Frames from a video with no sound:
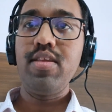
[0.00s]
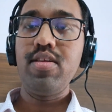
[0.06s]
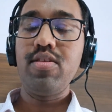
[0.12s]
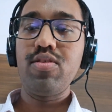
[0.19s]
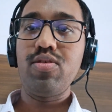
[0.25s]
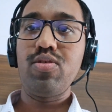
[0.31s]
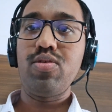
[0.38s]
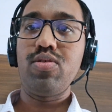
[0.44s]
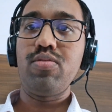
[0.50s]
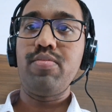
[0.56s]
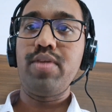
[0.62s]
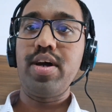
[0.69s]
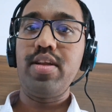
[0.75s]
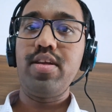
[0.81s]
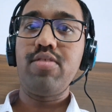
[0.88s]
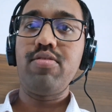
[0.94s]
So,
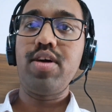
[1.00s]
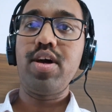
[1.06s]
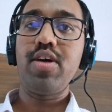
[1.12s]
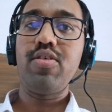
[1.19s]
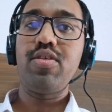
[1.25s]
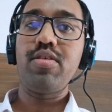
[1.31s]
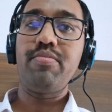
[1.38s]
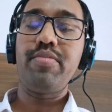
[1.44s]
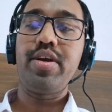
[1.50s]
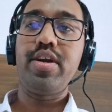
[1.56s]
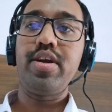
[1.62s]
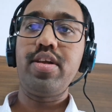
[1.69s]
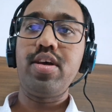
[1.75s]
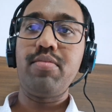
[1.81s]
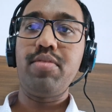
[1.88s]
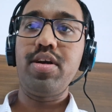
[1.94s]
by this way, I have
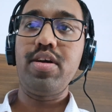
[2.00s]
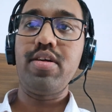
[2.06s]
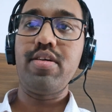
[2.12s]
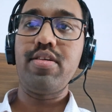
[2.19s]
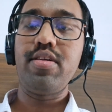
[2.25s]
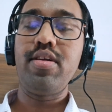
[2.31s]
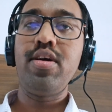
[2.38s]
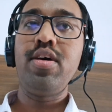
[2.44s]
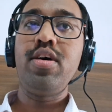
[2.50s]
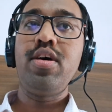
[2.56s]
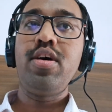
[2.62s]
submitted the application.